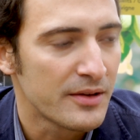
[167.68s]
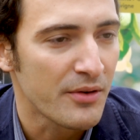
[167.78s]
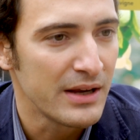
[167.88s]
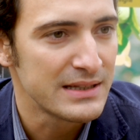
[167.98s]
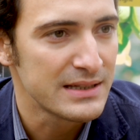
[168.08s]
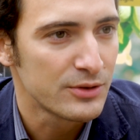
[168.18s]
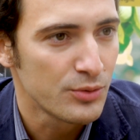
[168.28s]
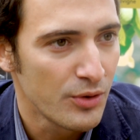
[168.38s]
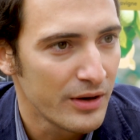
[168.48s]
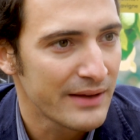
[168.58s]
crazy
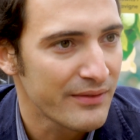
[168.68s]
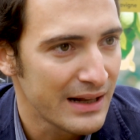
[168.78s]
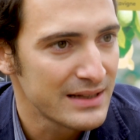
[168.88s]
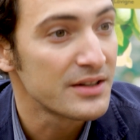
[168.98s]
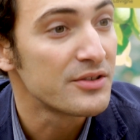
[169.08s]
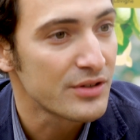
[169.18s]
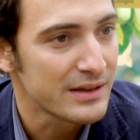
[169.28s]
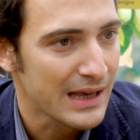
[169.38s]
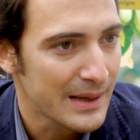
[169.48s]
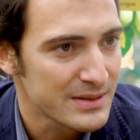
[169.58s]
to go in Afghanistan 3
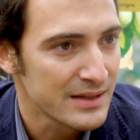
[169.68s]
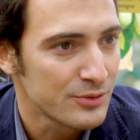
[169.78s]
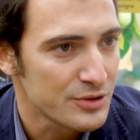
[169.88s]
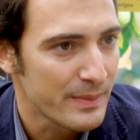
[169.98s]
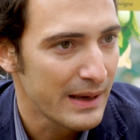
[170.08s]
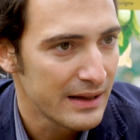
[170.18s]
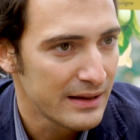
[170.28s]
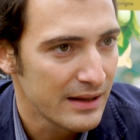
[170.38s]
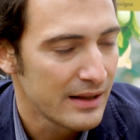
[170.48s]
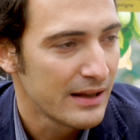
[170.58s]
times and to
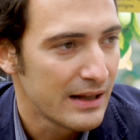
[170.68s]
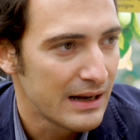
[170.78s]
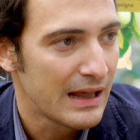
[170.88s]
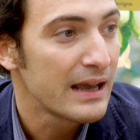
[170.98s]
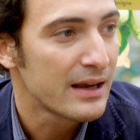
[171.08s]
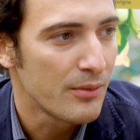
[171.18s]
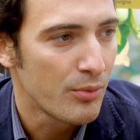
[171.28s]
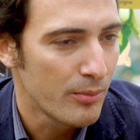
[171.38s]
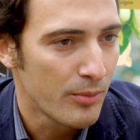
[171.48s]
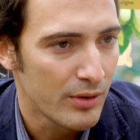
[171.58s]
spend
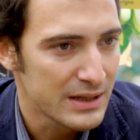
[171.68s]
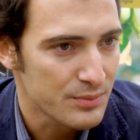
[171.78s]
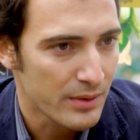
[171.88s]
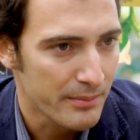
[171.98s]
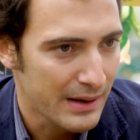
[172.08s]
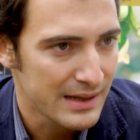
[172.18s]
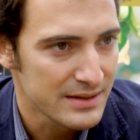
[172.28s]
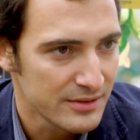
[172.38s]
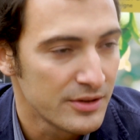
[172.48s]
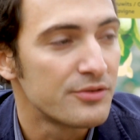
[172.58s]
more or less 1
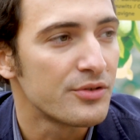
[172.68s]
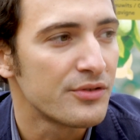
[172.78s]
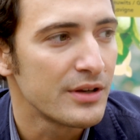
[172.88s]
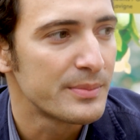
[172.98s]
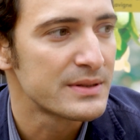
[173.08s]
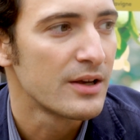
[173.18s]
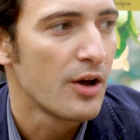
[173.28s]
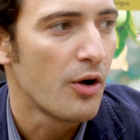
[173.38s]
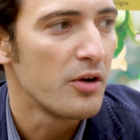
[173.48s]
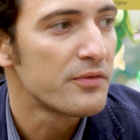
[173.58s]
month in the 3 trips
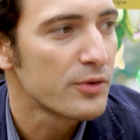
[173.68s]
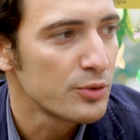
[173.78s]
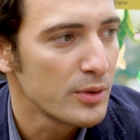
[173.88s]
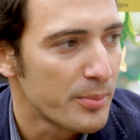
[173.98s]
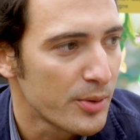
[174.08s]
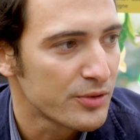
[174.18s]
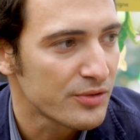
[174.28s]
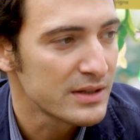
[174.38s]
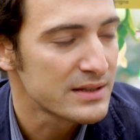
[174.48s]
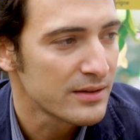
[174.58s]
only for doing
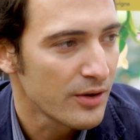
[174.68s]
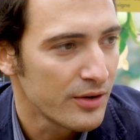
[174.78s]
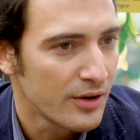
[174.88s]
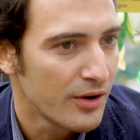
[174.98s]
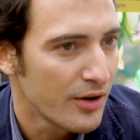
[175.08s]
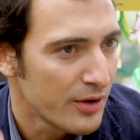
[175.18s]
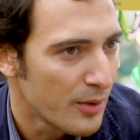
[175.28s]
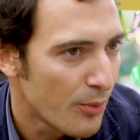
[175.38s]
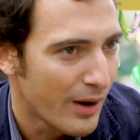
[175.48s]
portraits on a